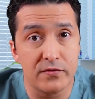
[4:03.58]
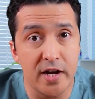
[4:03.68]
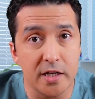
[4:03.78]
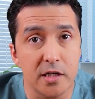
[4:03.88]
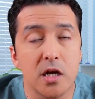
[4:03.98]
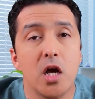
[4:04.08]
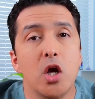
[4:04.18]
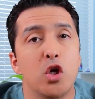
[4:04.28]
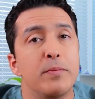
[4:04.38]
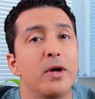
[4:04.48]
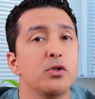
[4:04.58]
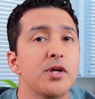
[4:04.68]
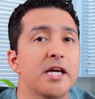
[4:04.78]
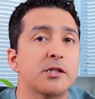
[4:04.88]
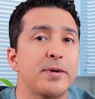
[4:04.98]
are affected. You may
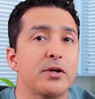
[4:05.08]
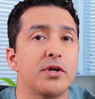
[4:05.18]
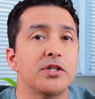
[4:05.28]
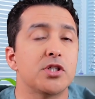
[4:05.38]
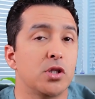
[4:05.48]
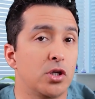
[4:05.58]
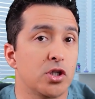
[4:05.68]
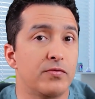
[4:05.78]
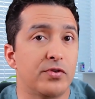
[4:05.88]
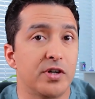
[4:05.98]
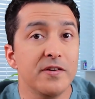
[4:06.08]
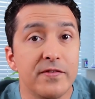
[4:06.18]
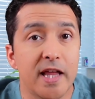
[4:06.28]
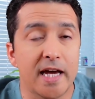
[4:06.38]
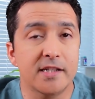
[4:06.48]
also experience loss of
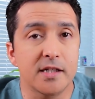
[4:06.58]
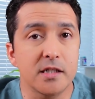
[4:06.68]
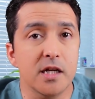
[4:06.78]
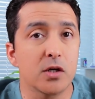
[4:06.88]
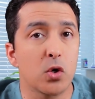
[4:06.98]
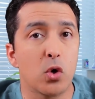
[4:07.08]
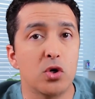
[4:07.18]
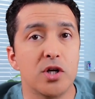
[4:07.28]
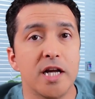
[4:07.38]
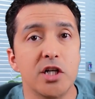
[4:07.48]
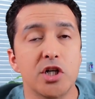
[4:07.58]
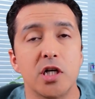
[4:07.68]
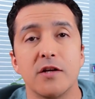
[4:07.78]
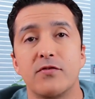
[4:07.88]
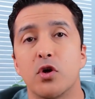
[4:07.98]
reflexes and
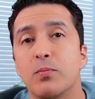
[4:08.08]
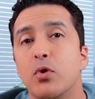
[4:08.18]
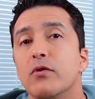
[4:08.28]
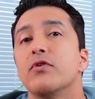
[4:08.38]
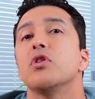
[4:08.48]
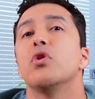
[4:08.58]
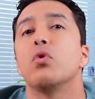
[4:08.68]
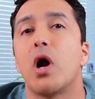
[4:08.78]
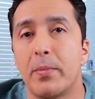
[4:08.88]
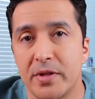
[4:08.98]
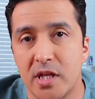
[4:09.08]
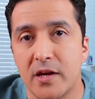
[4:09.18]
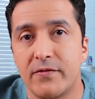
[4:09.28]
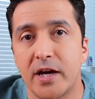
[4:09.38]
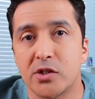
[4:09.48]
coordination if your peripheral neuropathy
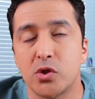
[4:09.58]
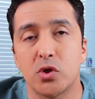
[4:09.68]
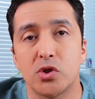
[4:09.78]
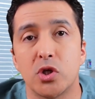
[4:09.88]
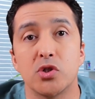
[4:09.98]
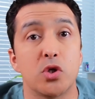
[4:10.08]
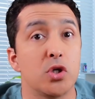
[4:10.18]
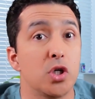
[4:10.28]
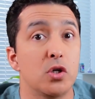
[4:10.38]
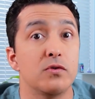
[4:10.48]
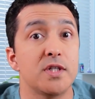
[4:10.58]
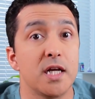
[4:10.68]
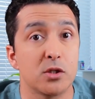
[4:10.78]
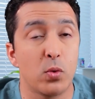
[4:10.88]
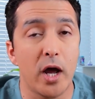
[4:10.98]
affects your sensory nerves
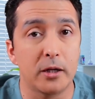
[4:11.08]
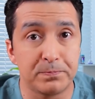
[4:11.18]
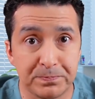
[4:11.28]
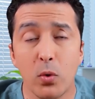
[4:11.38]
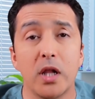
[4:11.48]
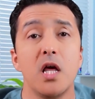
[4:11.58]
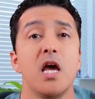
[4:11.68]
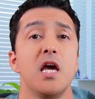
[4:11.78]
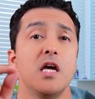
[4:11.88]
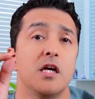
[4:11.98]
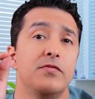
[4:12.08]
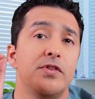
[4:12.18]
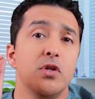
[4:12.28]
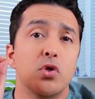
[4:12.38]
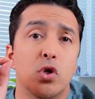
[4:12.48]
as well. Well,
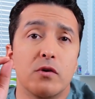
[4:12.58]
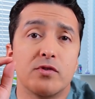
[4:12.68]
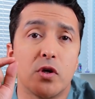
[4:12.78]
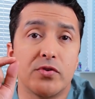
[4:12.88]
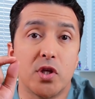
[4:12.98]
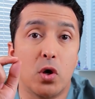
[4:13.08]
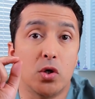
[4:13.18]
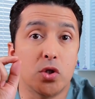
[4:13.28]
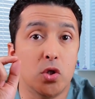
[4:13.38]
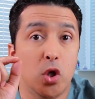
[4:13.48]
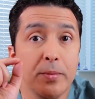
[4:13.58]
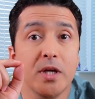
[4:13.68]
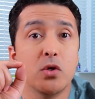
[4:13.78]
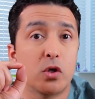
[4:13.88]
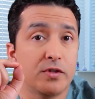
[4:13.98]
if the nerves of the
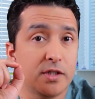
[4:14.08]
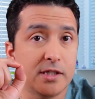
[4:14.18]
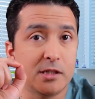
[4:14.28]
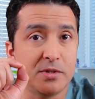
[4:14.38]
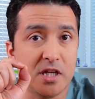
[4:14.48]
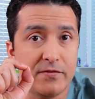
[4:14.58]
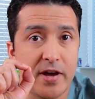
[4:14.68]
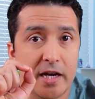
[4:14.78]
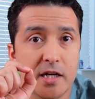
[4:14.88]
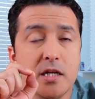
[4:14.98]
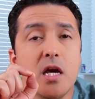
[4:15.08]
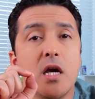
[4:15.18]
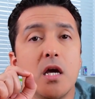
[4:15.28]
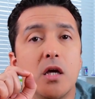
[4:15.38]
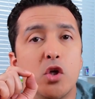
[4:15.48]
autonomic nervous system is affected,
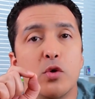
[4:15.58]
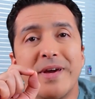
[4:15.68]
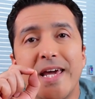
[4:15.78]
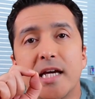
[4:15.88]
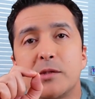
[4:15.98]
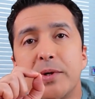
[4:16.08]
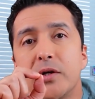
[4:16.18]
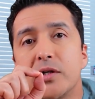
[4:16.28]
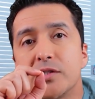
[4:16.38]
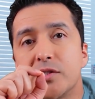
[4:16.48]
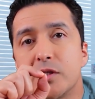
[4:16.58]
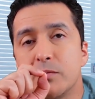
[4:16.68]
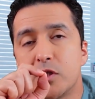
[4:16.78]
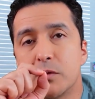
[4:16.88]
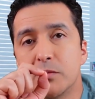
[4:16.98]
you may experience
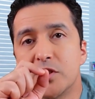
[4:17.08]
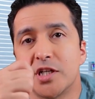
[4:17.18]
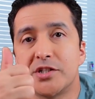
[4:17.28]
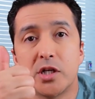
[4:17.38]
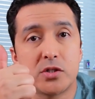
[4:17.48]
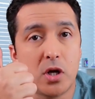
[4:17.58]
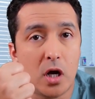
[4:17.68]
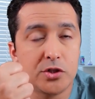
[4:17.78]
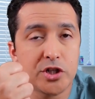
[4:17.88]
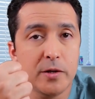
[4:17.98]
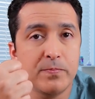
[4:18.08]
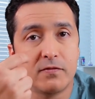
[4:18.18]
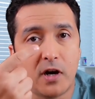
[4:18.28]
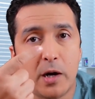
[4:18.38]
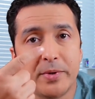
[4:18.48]
symptoms such as nausea,
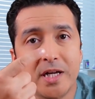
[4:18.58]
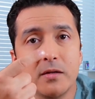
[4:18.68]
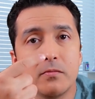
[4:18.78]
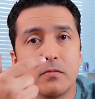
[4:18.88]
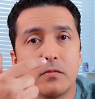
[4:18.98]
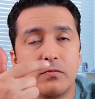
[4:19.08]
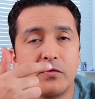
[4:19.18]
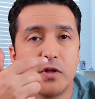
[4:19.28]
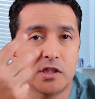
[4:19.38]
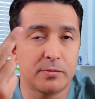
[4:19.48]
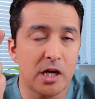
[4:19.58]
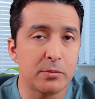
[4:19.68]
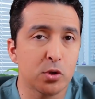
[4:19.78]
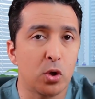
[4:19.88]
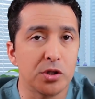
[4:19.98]
vomiting, we
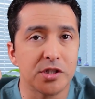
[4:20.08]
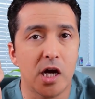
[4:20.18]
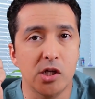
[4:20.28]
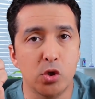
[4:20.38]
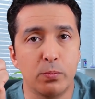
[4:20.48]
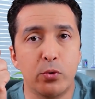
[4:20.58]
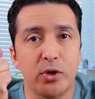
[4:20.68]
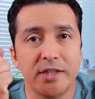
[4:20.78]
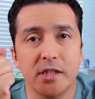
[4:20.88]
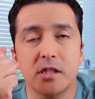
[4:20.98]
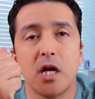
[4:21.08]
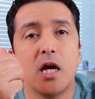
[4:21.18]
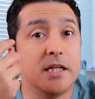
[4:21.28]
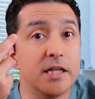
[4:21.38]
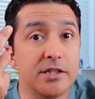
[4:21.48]
sometimes call this gastroparesis,
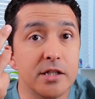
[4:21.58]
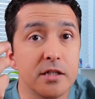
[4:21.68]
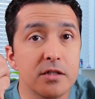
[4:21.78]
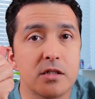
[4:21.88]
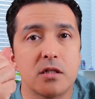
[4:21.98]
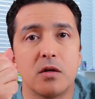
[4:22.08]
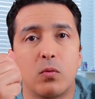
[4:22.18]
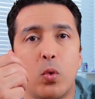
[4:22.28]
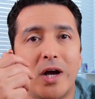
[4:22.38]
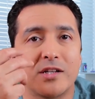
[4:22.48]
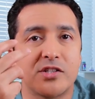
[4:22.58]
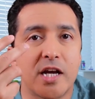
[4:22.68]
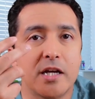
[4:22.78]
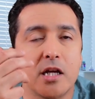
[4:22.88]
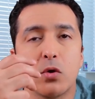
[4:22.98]
dizziness while
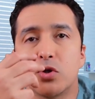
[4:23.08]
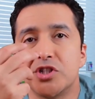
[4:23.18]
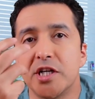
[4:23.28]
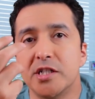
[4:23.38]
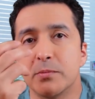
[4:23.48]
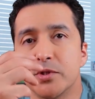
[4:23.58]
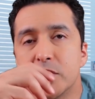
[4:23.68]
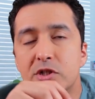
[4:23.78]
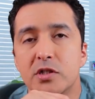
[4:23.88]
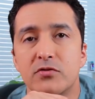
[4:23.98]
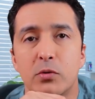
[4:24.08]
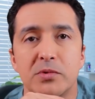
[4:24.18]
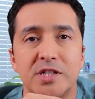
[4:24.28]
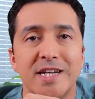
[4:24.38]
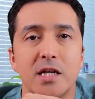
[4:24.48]
standing or changing positions
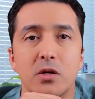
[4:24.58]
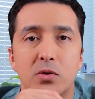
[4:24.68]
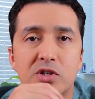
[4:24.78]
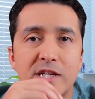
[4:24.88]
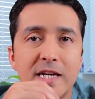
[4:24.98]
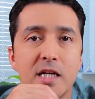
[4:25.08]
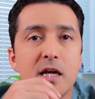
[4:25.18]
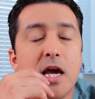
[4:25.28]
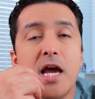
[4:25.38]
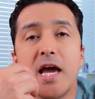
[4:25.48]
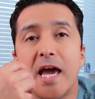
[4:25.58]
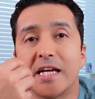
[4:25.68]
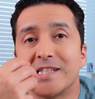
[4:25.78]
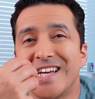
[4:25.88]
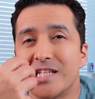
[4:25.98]
from sitting or standing,
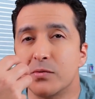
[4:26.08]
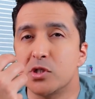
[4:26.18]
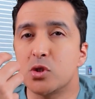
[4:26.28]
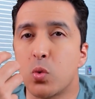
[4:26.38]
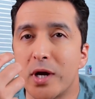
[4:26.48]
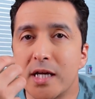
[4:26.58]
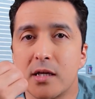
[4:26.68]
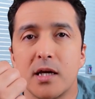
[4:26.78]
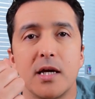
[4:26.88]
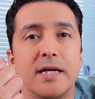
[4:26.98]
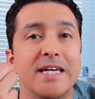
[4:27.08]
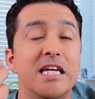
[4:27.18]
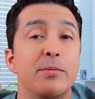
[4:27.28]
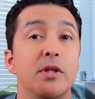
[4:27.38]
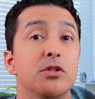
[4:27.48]
excessive sweating,
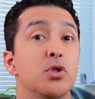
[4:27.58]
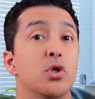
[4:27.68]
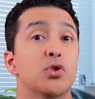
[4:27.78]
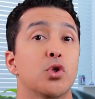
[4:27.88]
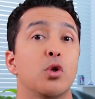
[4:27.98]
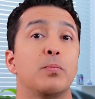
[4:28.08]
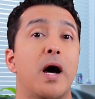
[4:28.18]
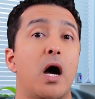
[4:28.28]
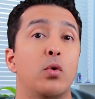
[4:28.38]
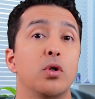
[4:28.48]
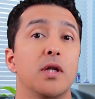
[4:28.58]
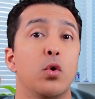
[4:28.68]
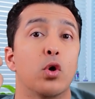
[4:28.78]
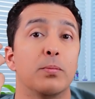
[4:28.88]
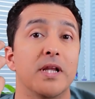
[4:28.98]
inability to control
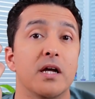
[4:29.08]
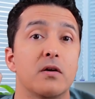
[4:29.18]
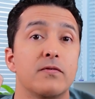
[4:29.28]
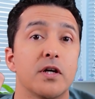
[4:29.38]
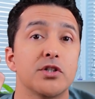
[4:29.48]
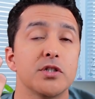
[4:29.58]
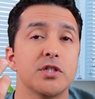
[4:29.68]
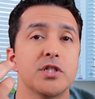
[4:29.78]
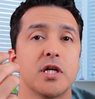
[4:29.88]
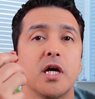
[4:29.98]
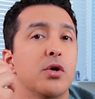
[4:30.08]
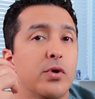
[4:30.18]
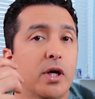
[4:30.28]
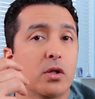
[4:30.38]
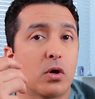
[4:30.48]
bowel or bladder functions,
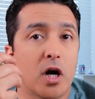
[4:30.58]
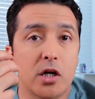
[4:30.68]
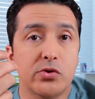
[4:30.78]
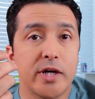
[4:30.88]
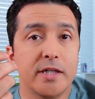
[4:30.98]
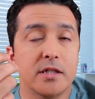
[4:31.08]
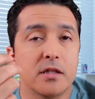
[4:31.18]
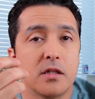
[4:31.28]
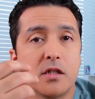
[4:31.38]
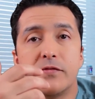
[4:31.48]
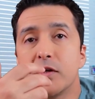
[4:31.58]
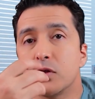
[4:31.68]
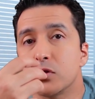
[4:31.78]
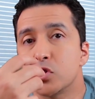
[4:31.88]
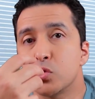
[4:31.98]
irregular heart rate,
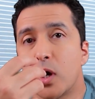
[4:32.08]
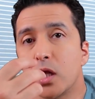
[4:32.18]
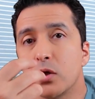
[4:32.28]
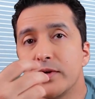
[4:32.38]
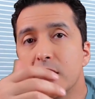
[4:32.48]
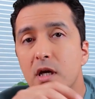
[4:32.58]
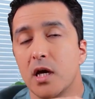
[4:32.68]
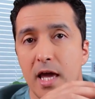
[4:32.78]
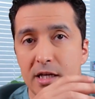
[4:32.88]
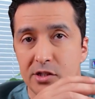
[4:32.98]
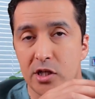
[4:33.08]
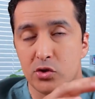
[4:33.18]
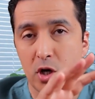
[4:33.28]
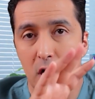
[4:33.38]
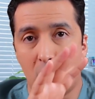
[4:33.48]
difficulty swallowing,
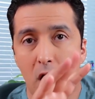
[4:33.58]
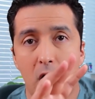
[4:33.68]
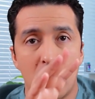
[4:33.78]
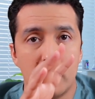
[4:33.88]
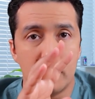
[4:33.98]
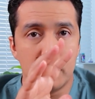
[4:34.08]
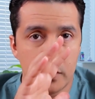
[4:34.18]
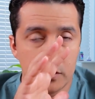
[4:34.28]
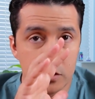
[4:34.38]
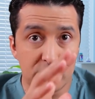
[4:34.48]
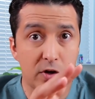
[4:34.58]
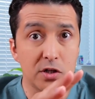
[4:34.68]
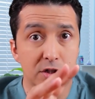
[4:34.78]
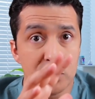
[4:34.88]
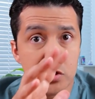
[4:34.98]
etc. are
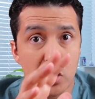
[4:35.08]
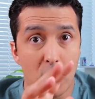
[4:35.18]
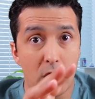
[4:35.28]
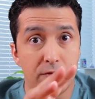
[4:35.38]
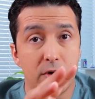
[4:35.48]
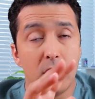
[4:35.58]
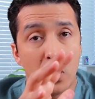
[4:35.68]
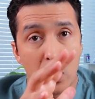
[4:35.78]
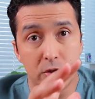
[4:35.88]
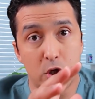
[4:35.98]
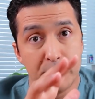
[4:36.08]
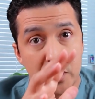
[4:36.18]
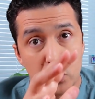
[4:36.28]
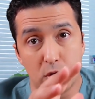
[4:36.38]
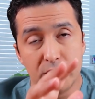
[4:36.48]
dysfunctions of
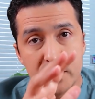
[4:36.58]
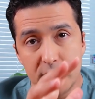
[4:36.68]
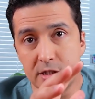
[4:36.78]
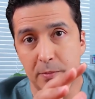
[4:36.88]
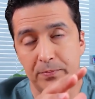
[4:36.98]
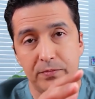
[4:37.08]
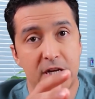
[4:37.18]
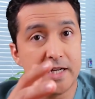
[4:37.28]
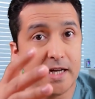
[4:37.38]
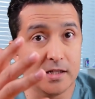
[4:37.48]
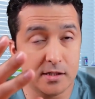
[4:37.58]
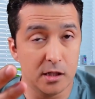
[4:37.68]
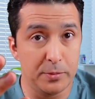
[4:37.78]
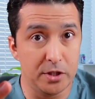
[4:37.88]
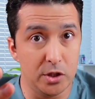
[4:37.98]
autonomic nervous system that can
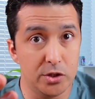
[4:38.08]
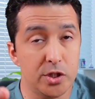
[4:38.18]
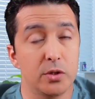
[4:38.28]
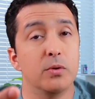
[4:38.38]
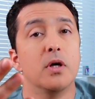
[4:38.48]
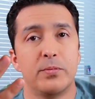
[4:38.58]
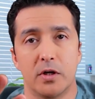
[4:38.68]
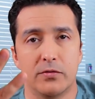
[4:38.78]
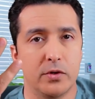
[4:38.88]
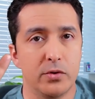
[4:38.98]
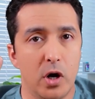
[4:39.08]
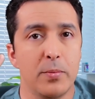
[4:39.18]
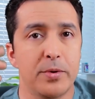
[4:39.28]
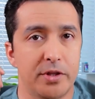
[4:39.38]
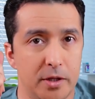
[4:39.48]
still be due to peripheral
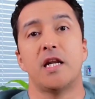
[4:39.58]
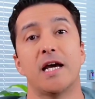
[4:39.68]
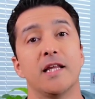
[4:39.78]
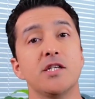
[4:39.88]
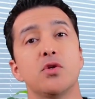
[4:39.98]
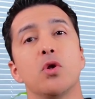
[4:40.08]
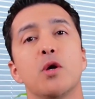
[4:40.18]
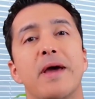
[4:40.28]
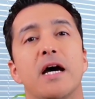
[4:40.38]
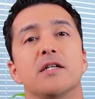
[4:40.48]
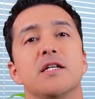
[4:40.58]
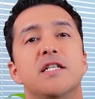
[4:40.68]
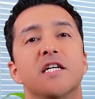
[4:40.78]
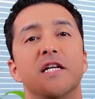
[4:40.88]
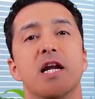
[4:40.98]
neuropathy. Now let's talk about
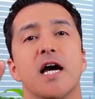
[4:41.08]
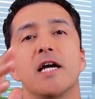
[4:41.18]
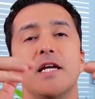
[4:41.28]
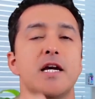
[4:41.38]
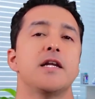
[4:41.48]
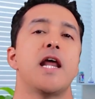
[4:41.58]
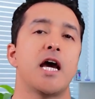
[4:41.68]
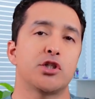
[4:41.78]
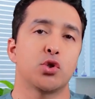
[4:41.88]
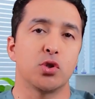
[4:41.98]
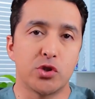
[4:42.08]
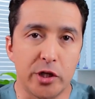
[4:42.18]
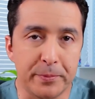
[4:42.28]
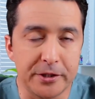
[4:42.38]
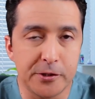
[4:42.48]
the 9 natural
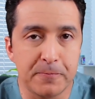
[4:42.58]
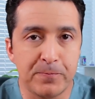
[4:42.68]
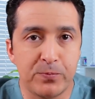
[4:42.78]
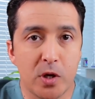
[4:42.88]
treatments.